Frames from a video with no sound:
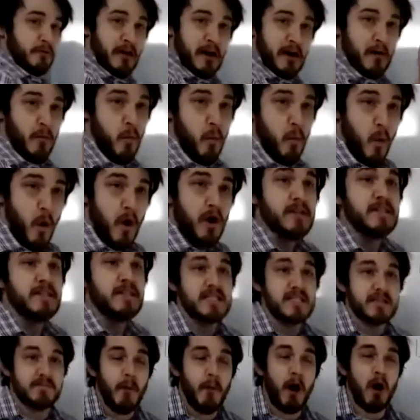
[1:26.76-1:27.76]
with like one
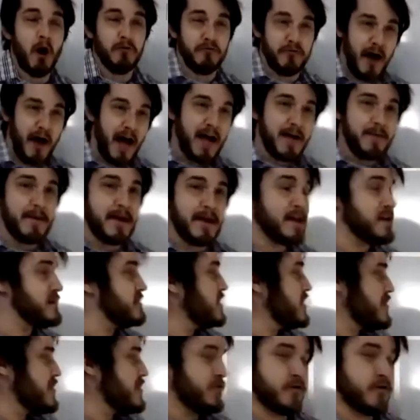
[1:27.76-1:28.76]
small diamond
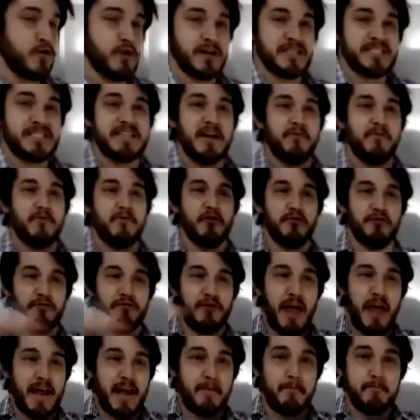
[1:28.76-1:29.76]
for several
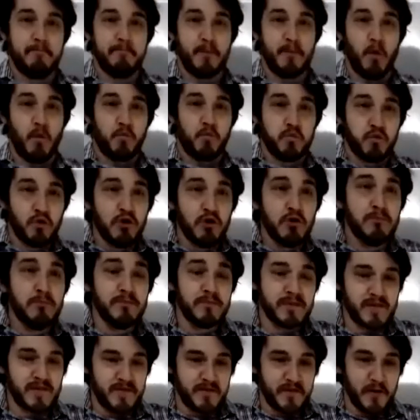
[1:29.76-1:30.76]
like
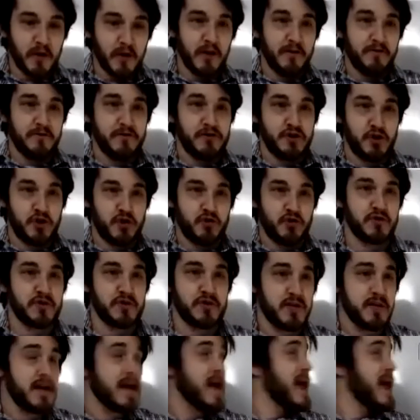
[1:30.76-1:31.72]
rooms full of dirt.